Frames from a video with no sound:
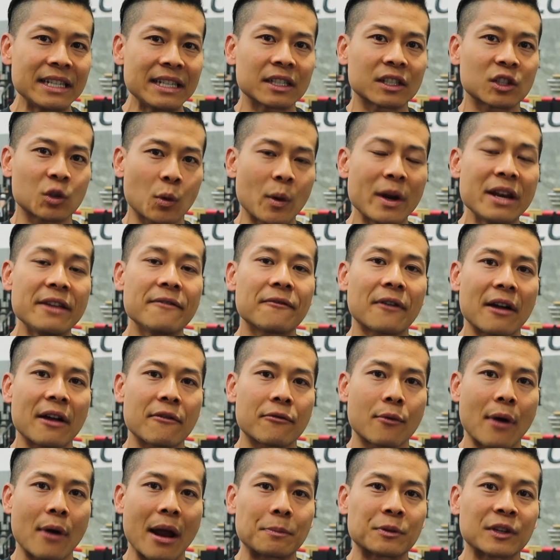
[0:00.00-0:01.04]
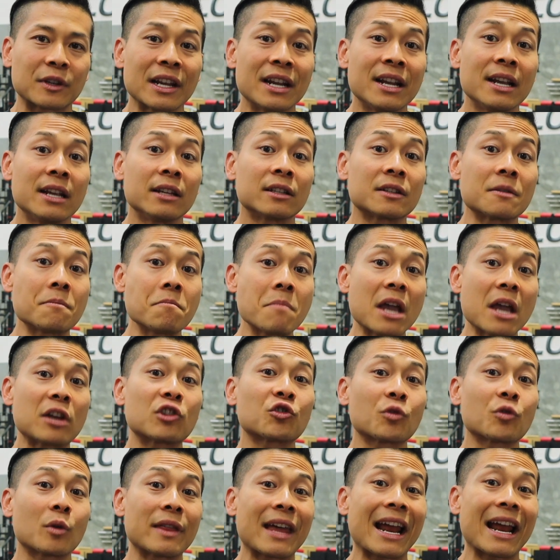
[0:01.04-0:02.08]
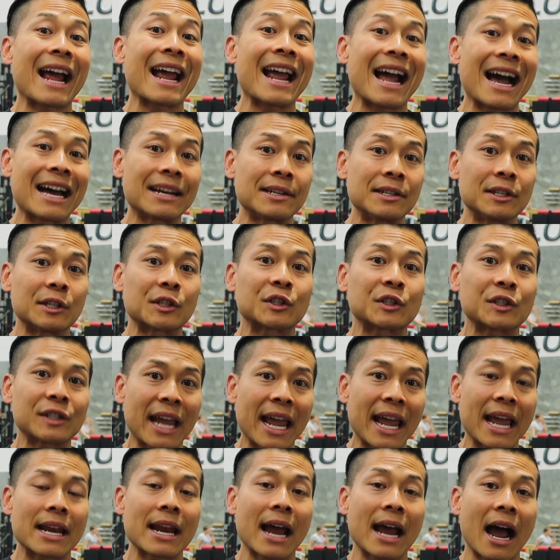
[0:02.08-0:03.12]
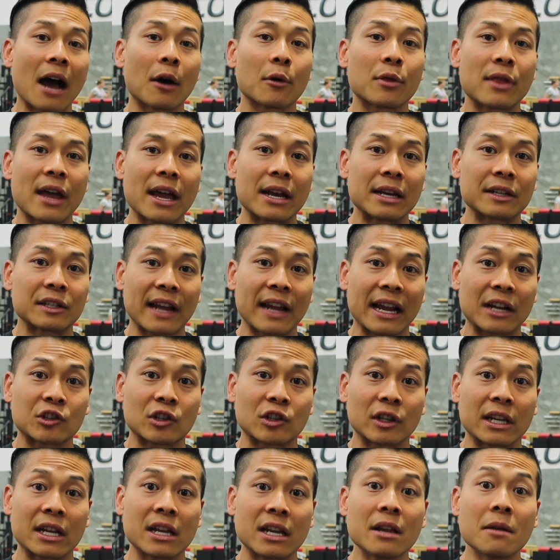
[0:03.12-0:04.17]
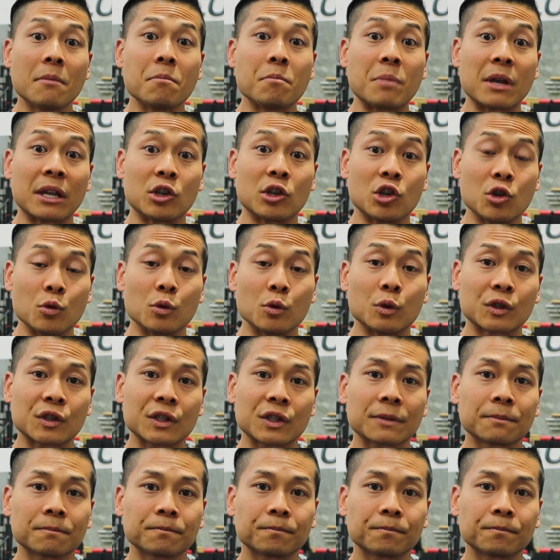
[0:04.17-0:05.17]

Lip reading: to 25 reps to make sure that I understand how that is actually being used.